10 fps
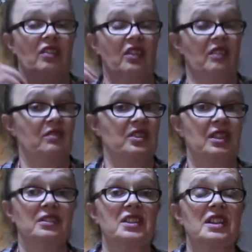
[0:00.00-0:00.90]
The
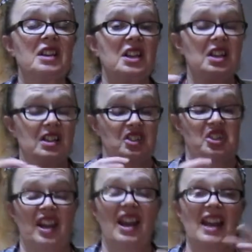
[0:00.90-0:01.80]
resulting
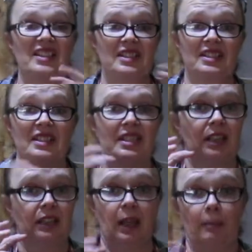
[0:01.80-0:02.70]
gelatinous
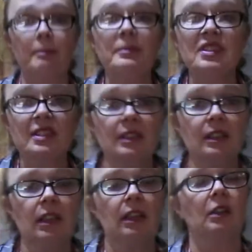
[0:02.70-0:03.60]
lumps
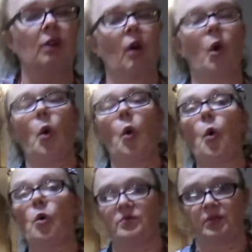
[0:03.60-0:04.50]
look
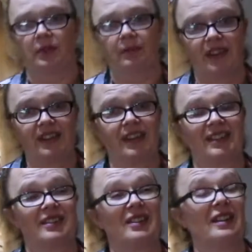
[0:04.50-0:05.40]
awful, and
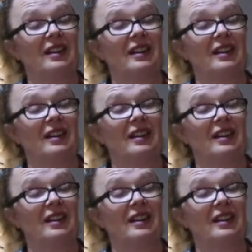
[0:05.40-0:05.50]
they're